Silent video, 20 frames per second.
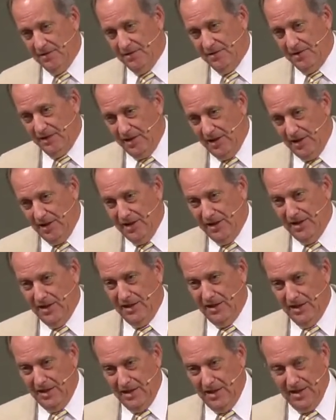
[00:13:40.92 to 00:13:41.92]
King
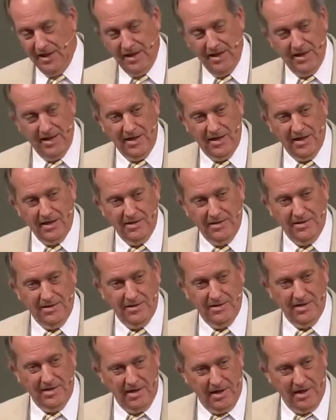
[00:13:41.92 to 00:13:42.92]
Agag
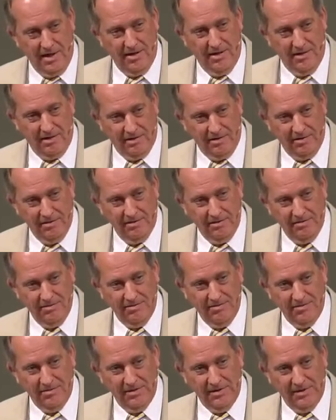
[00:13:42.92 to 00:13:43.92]
to death
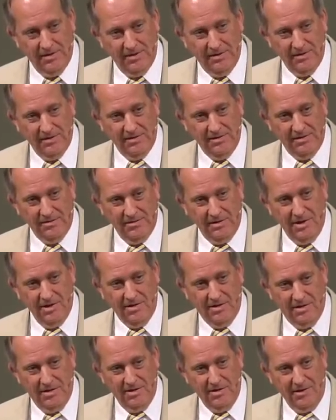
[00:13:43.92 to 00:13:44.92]

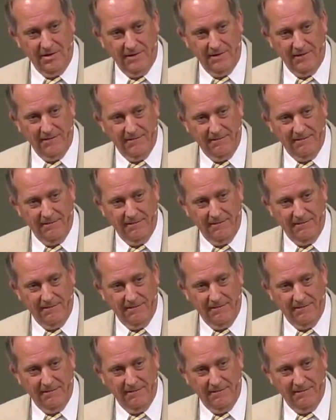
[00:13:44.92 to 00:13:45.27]
right there.